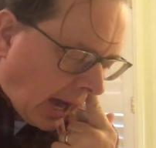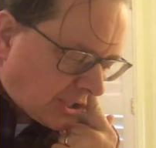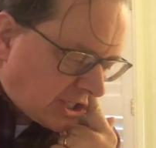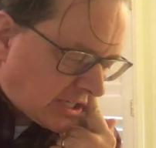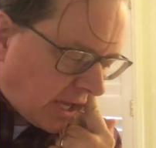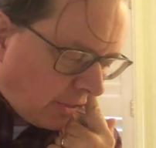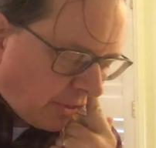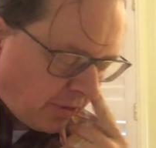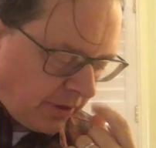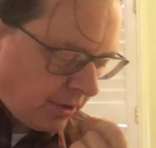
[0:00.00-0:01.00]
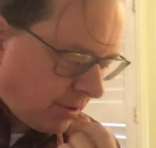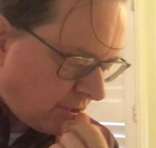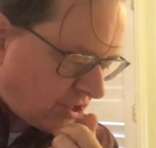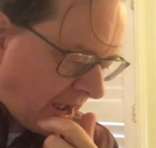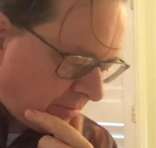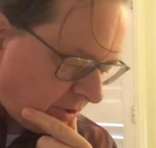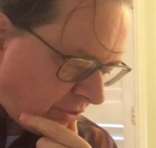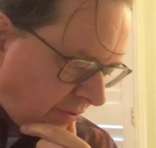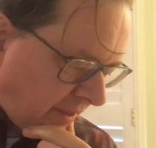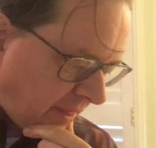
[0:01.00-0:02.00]
She tells us here in chapter
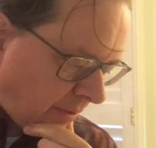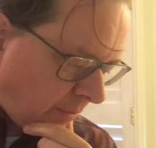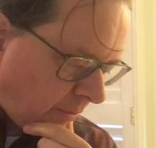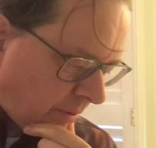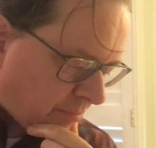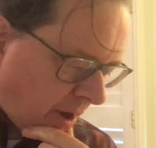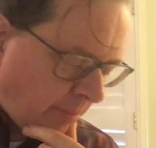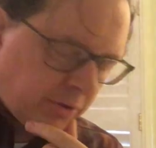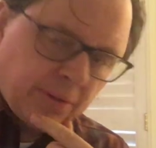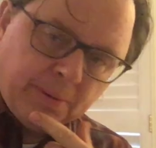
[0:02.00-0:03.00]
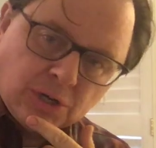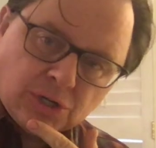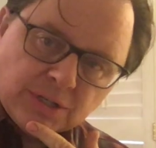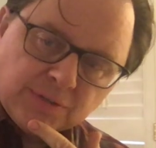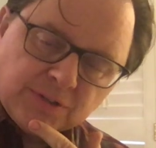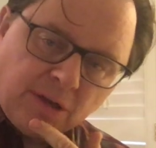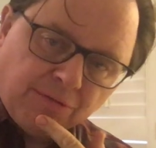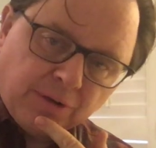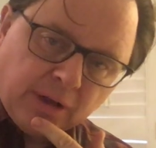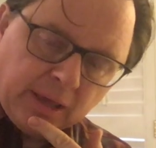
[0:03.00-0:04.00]
3 that one problem with depictions of
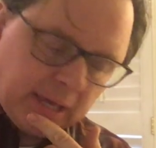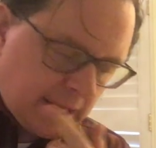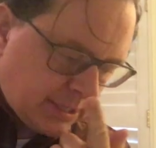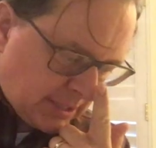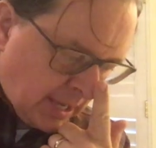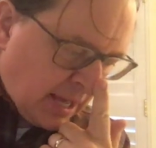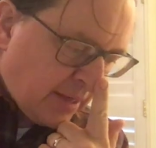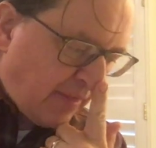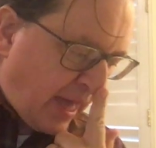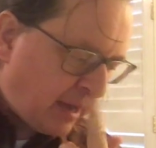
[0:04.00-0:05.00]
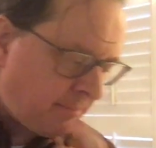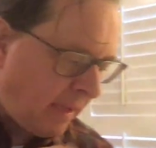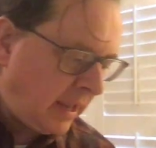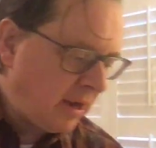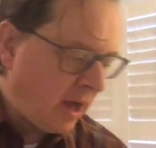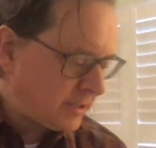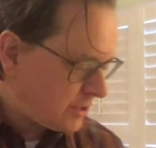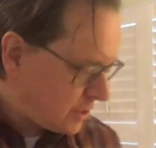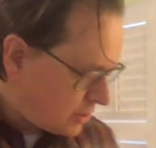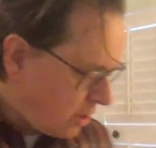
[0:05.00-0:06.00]
suffering is that it may not
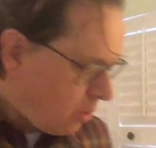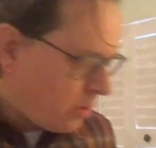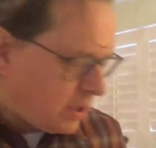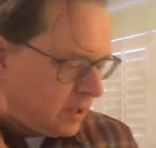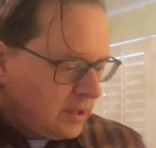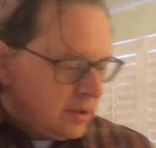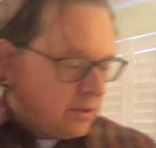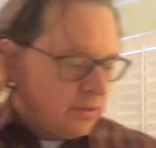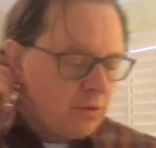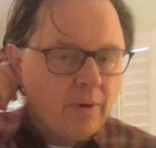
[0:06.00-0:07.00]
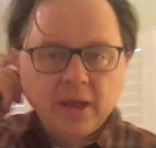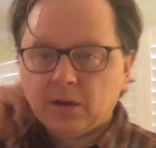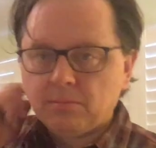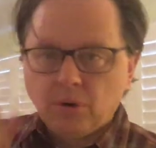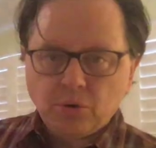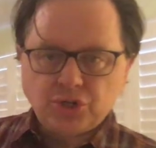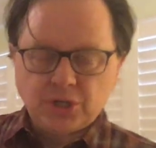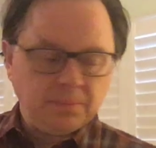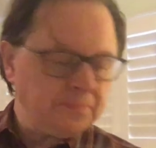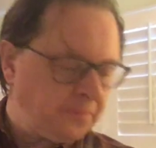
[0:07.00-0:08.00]
stoke the right emotion.